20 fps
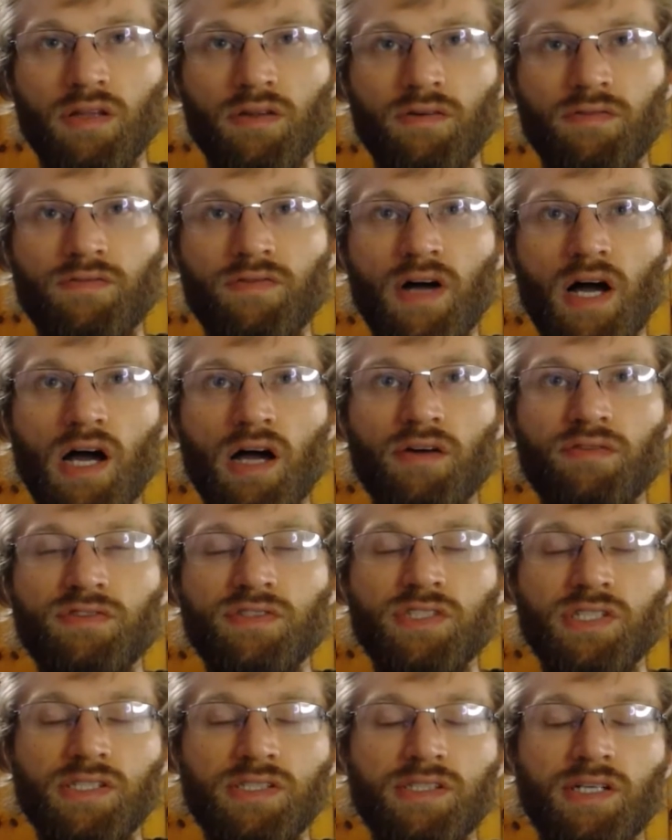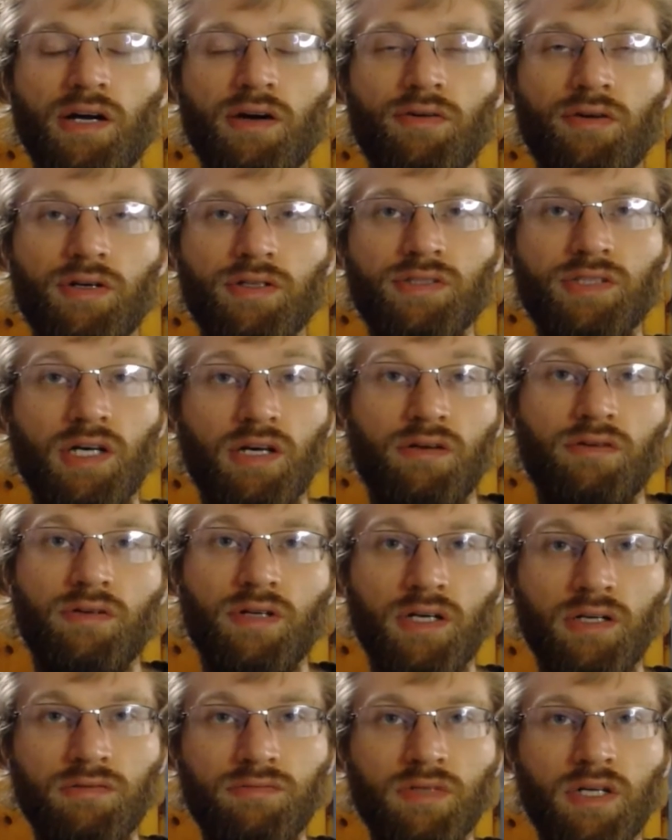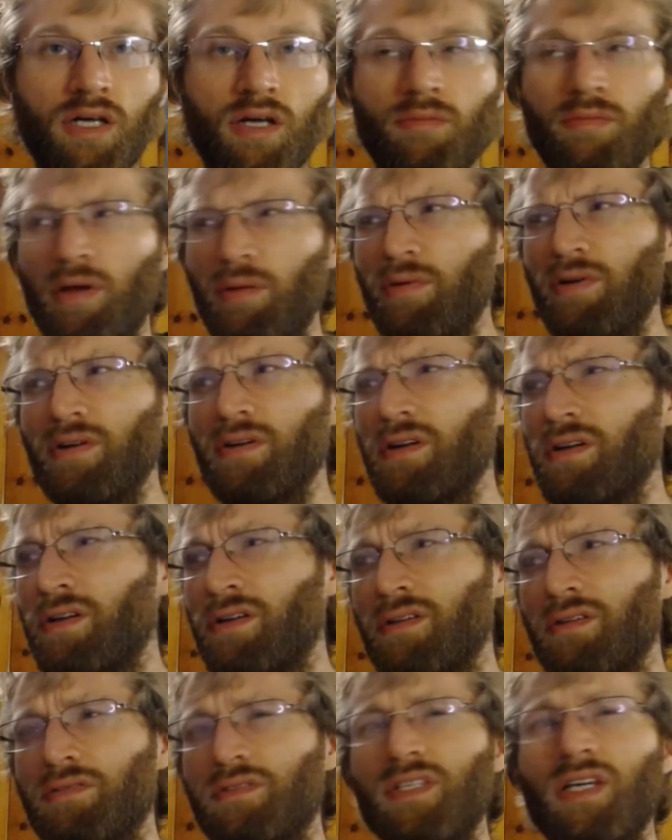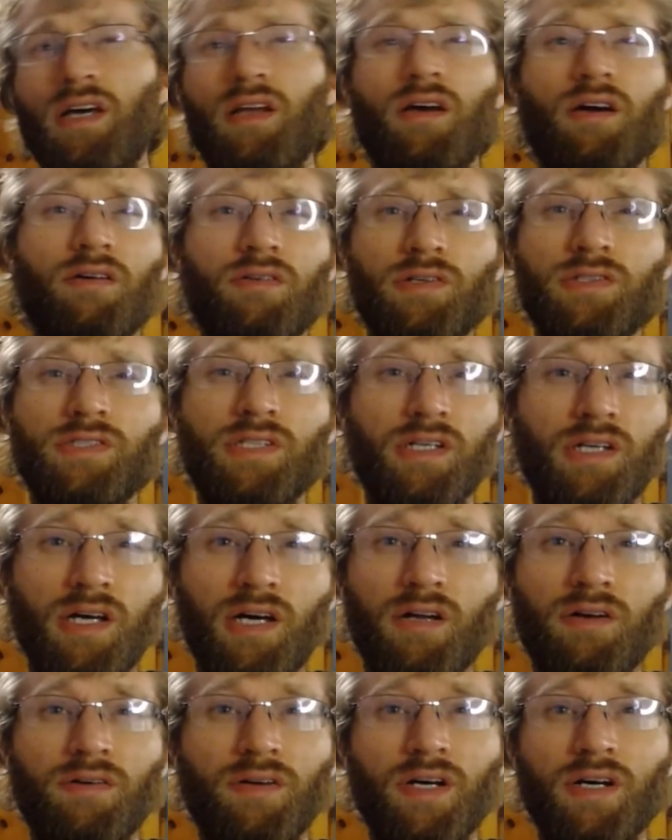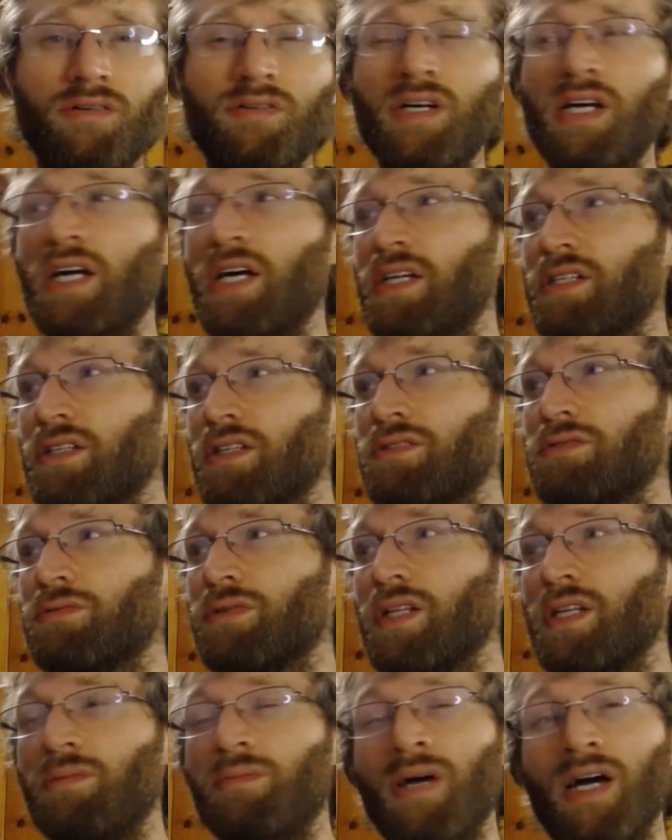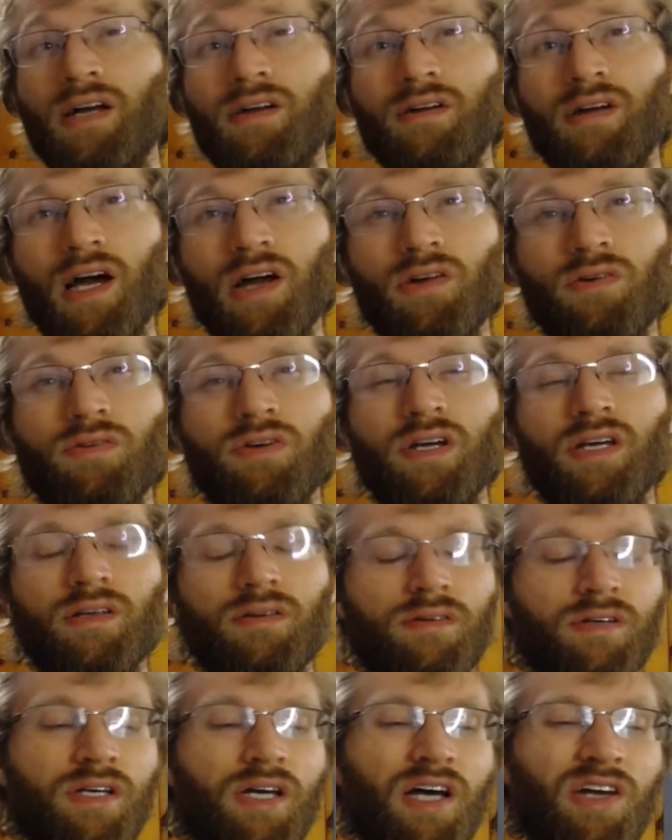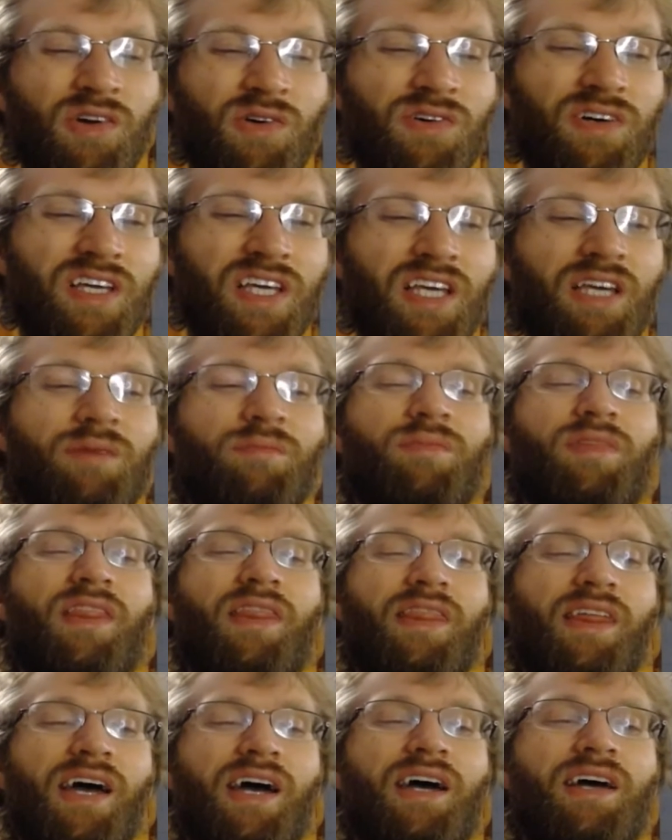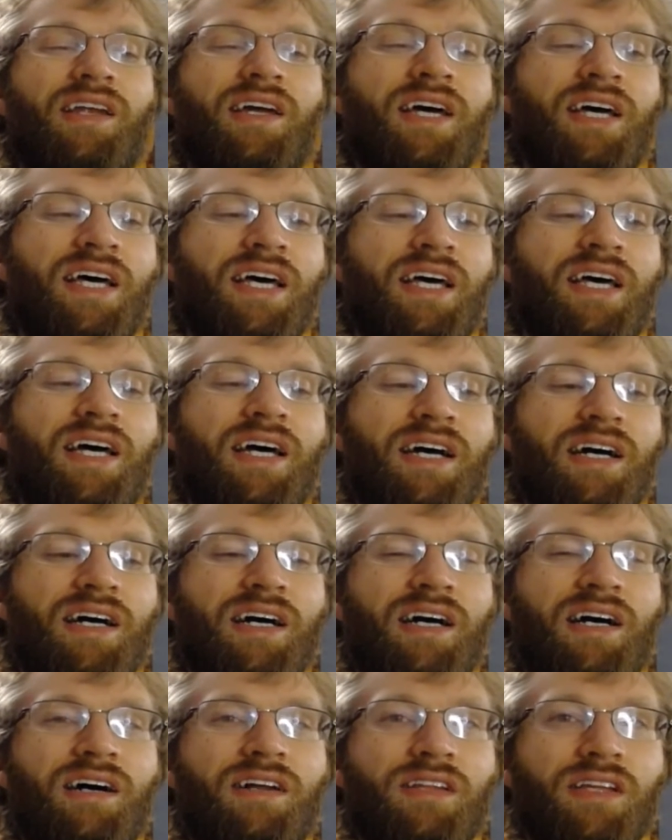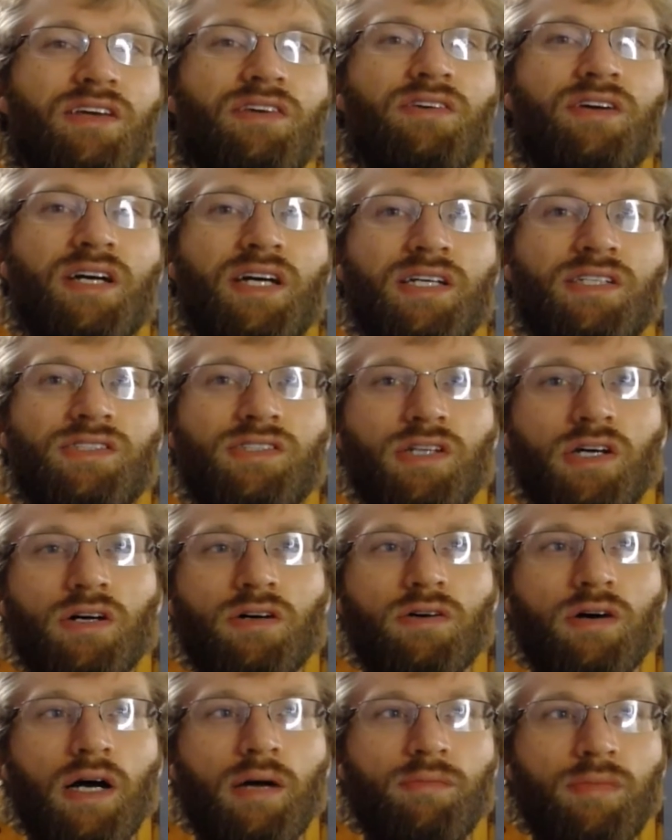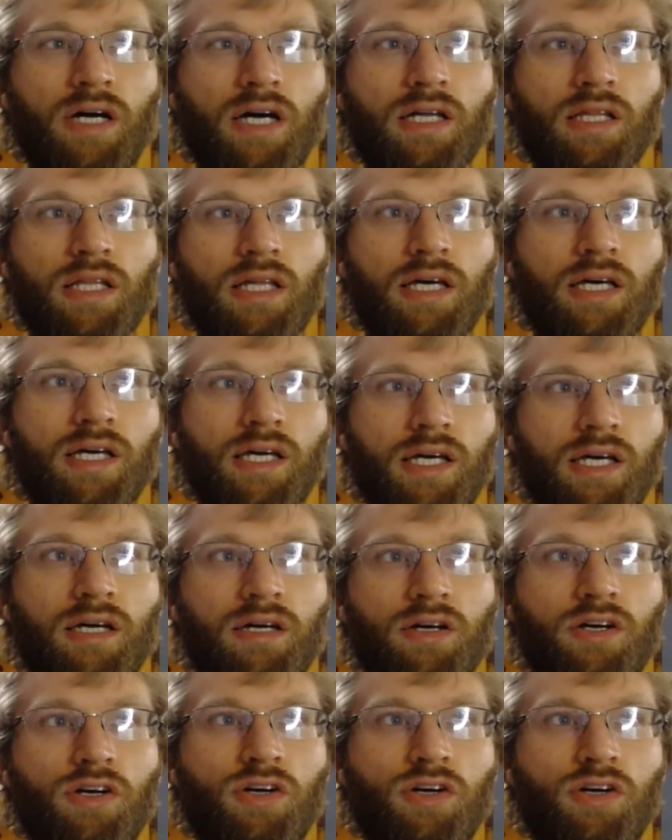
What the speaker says: 5 6 hours. I don't know. Maybe I'll get another 10 hours in. I don't know. It doesn't really matter. I don't keep that. I'll let you guys know. I'm not like